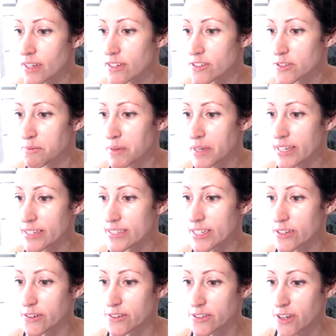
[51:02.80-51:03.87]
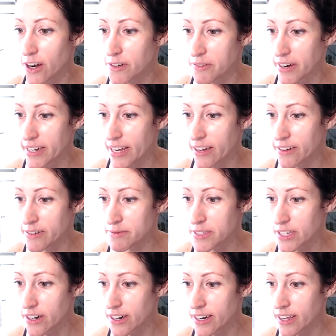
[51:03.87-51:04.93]
So being single is hard right now. I'm
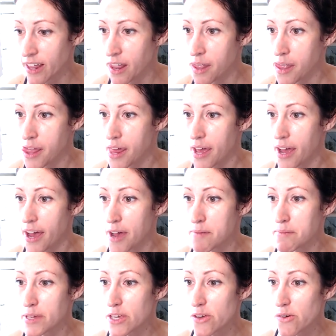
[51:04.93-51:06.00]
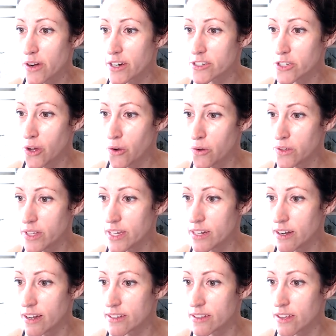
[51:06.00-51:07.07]
sorry. Uh, but you are totally
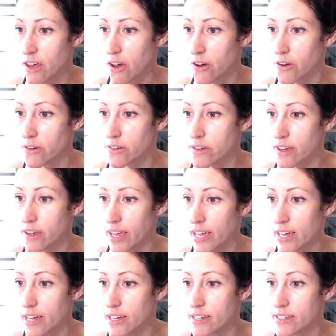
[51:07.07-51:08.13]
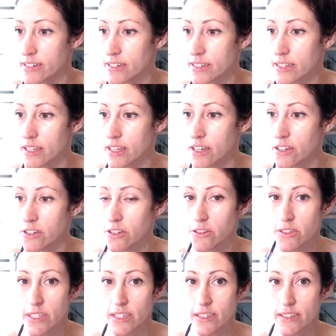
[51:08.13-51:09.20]
not alone. And the good
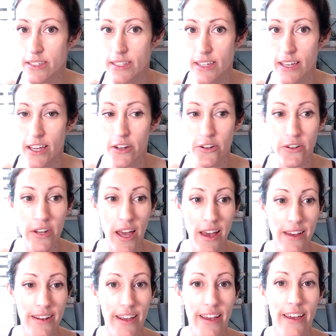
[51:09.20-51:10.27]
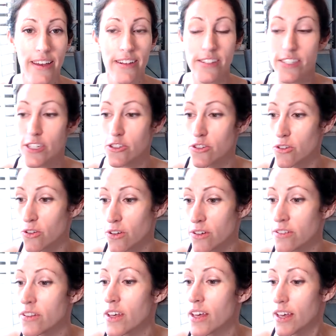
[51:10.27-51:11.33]
news is the internet and
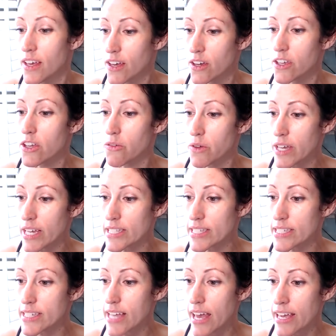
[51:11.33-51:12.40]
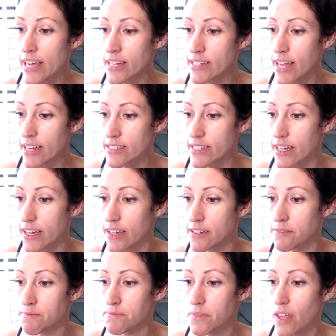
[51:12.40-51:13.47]
digital, you, we can stay connected.
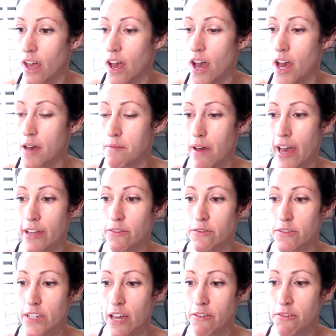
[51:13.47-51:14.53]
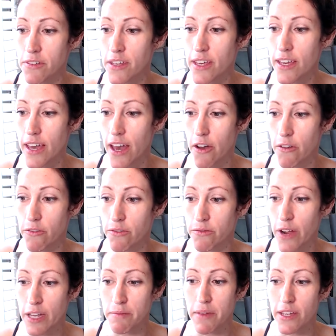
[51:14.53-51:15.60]
Um, I definitely
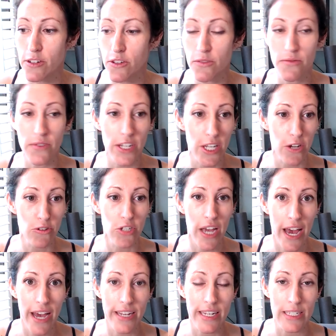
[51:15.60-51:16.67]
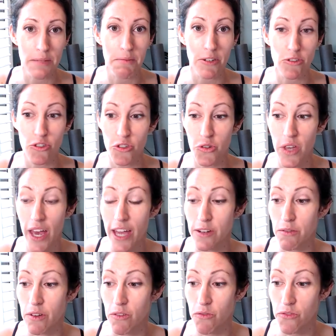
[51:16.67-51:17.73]
recommend you video chat as much as you can
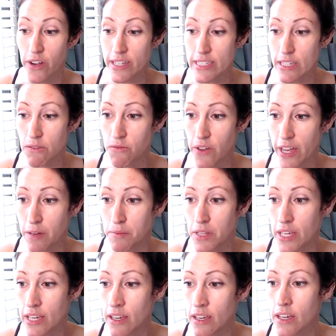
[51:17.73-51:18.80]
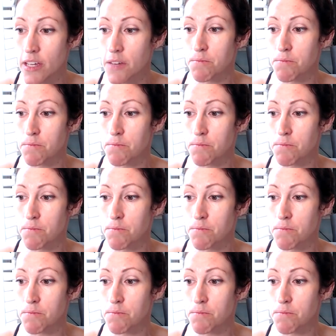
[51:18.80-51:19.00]
with friends and family.